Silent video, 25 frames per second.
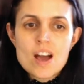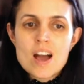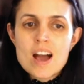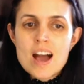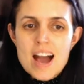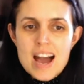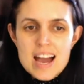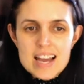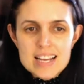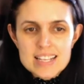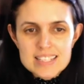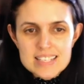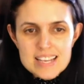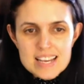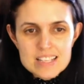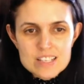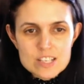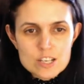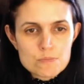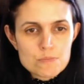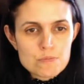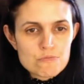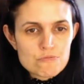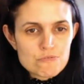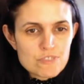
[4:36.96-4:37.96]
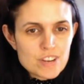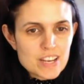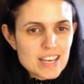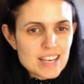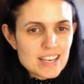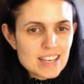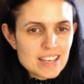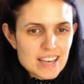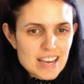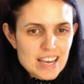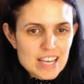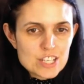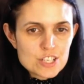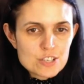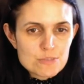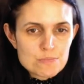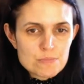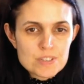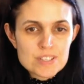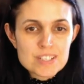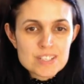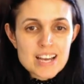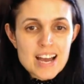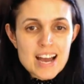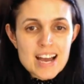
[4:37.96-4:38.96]
I set up
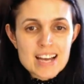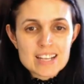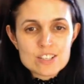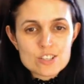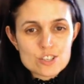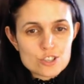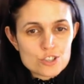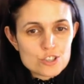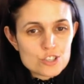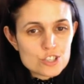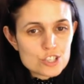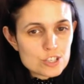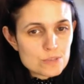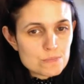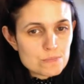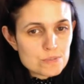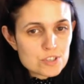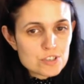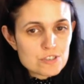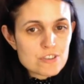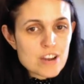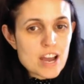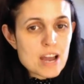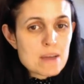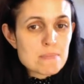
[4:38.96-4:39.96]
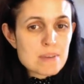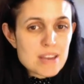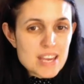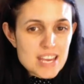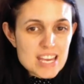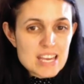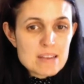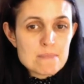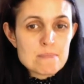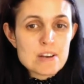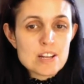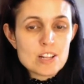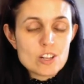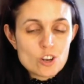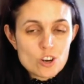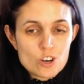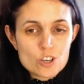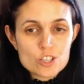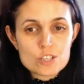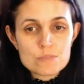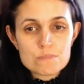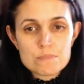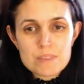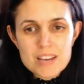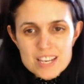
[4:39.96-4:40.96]
re-engagement and unsubscribe email
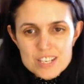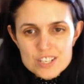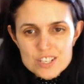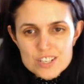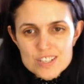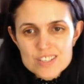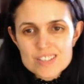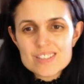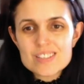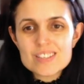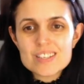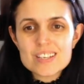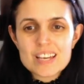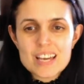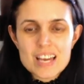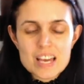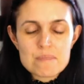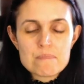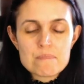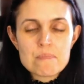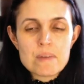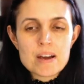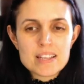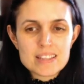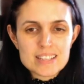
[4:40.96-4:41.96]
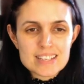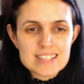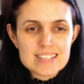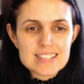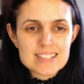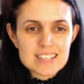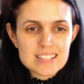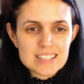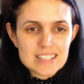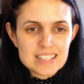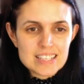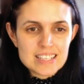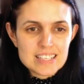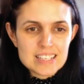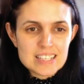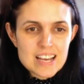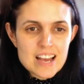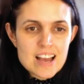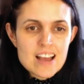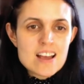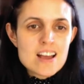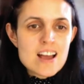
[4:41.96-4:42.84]
automations to keep my list clean.